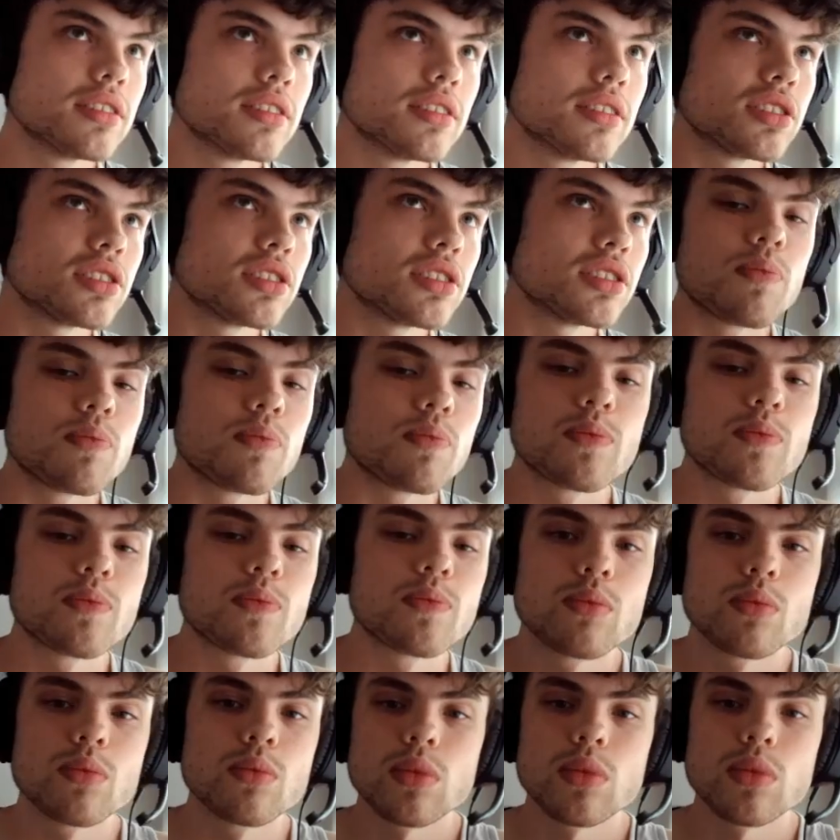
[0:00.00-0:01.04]
So,
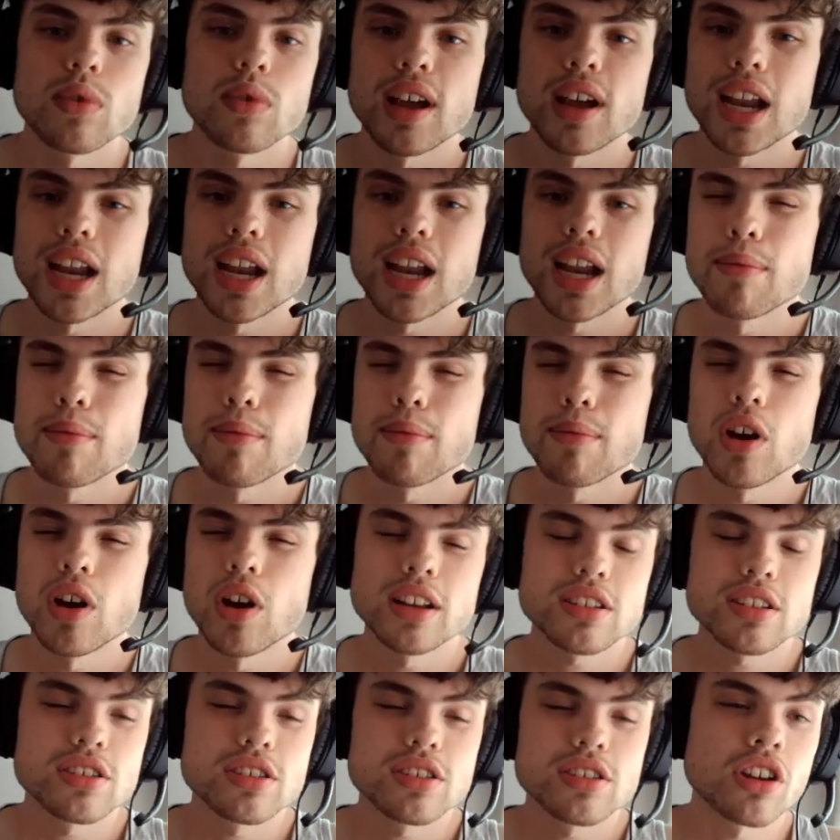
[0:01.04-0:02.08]
I'm
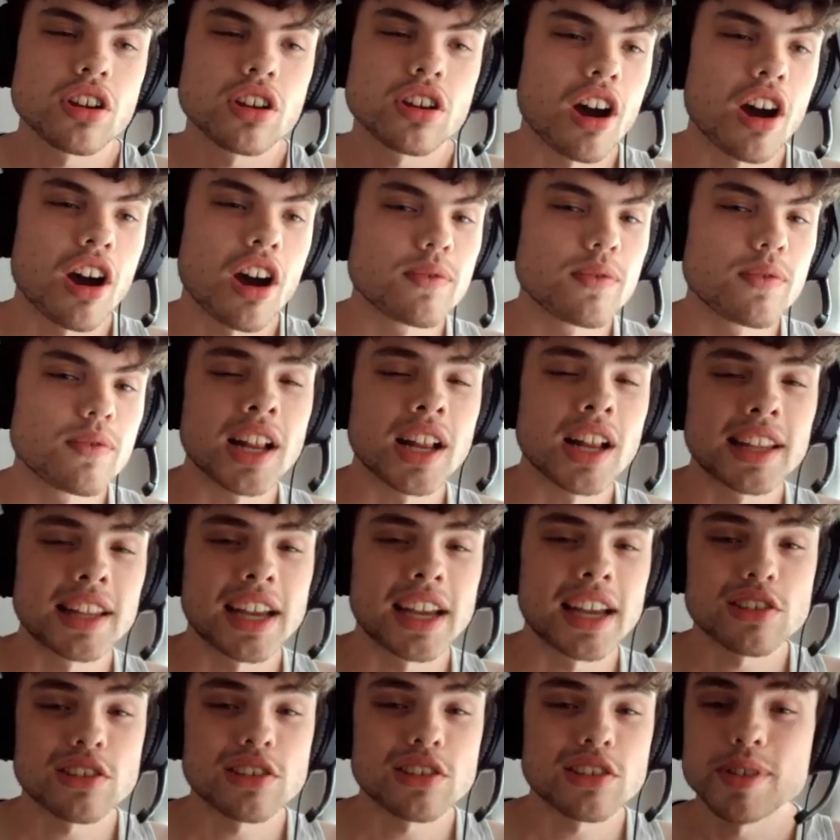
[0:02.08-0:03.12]
not confident I'll
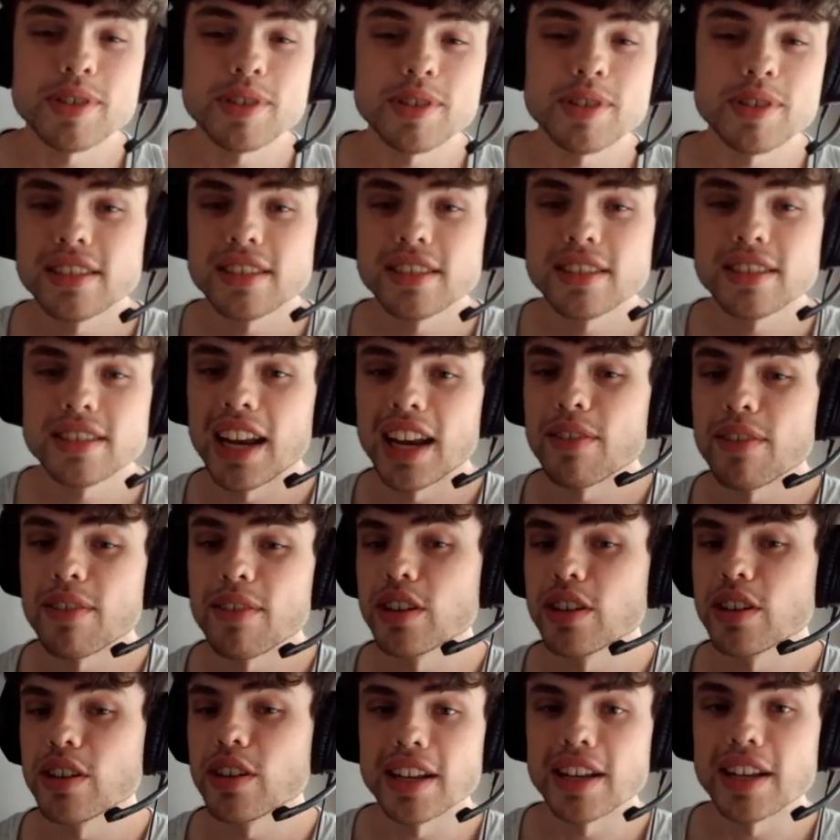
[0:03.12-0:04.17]
get top 6, and if I
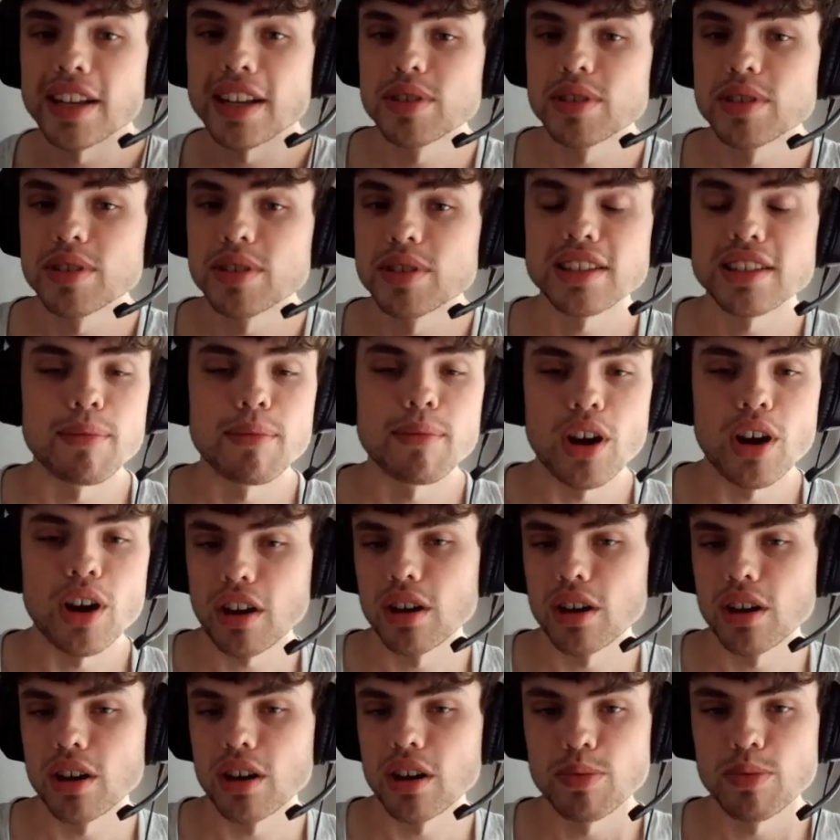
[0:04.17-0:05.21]
do get top 6, I'm not
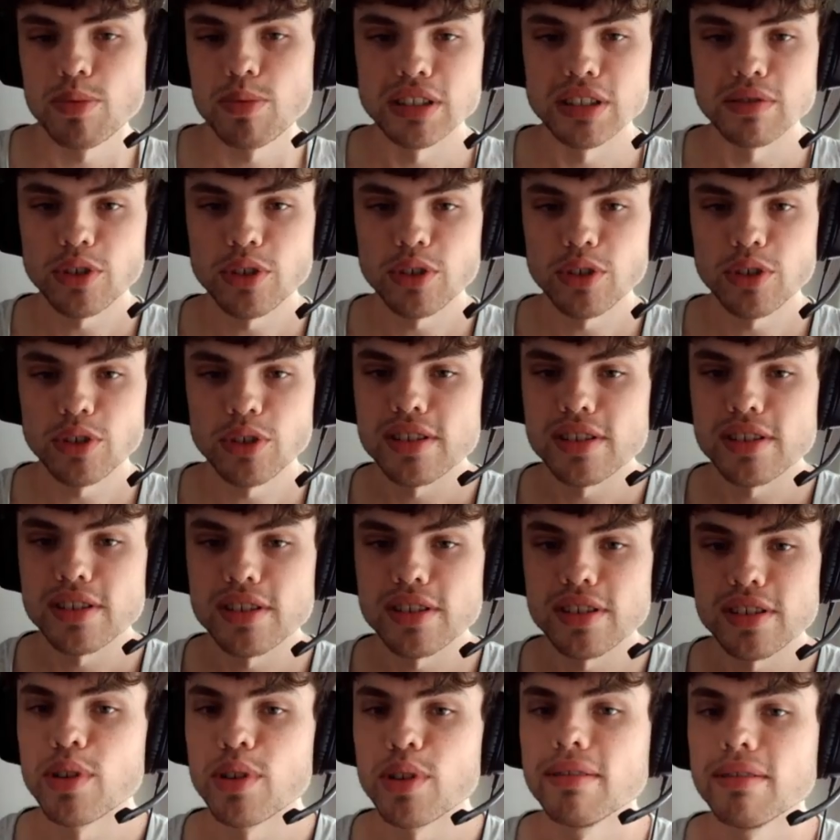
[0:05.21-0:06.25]
going to be pushing for first.
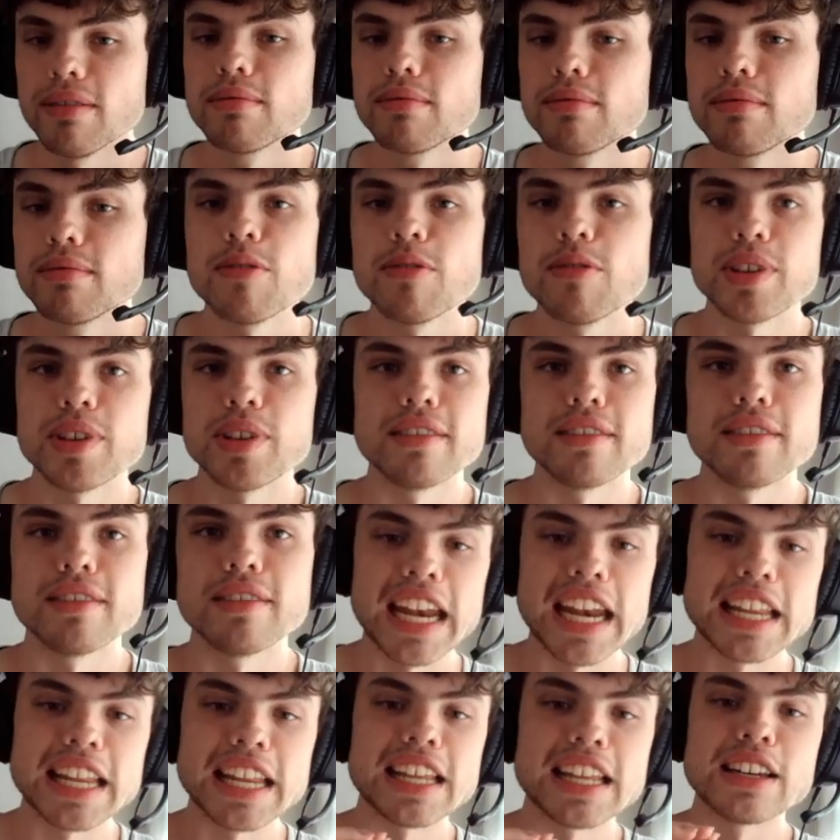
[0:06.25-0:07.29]
I will be
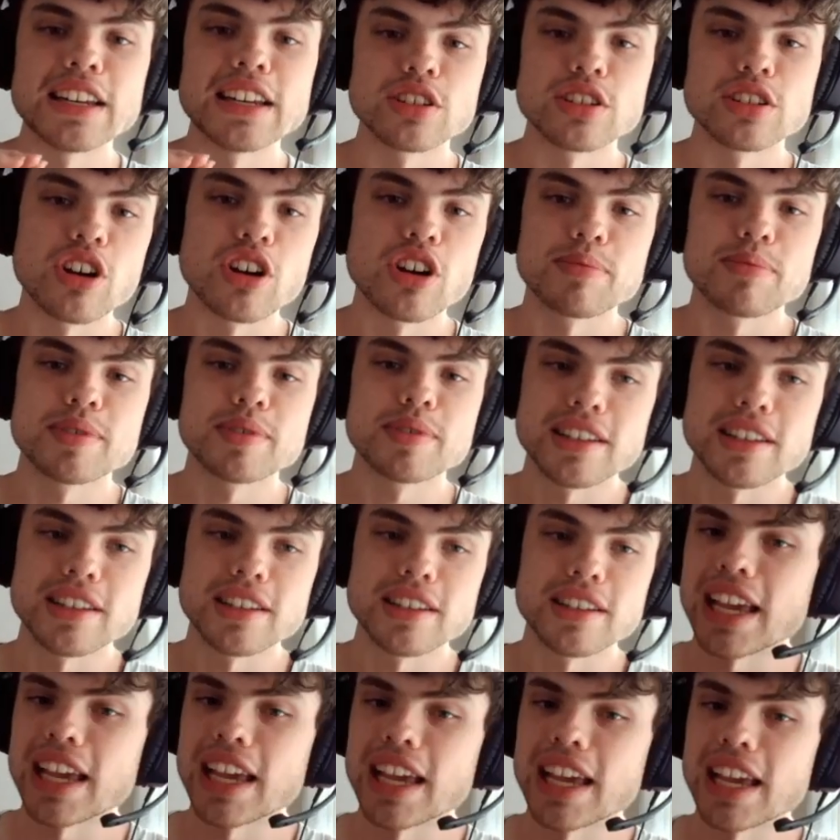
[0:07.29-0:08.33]
getting into top 6
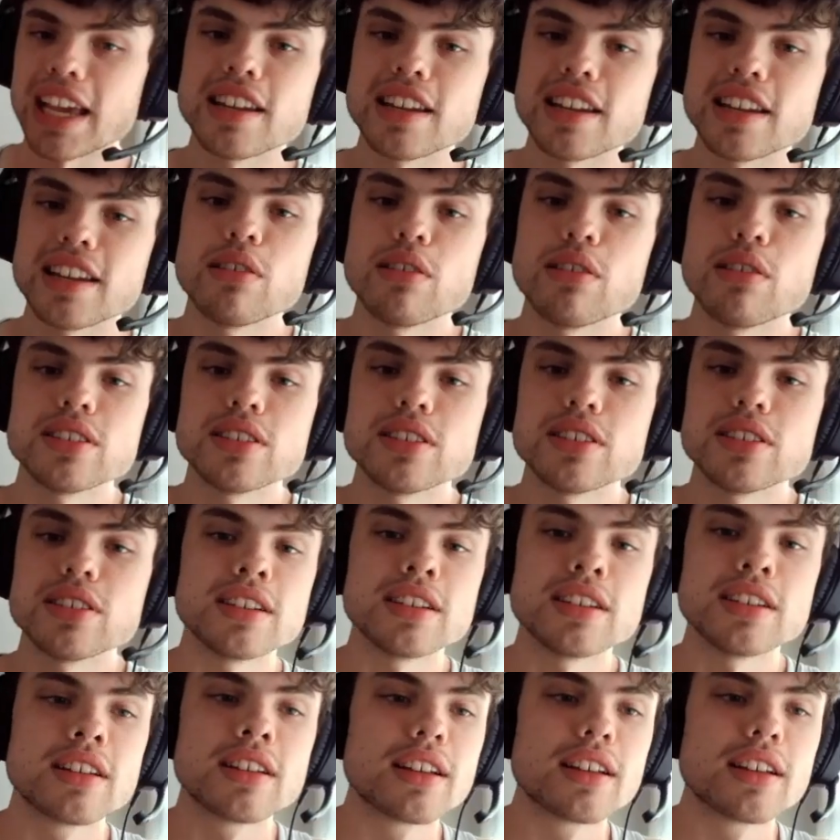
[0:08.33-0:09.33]
to get into that OCC.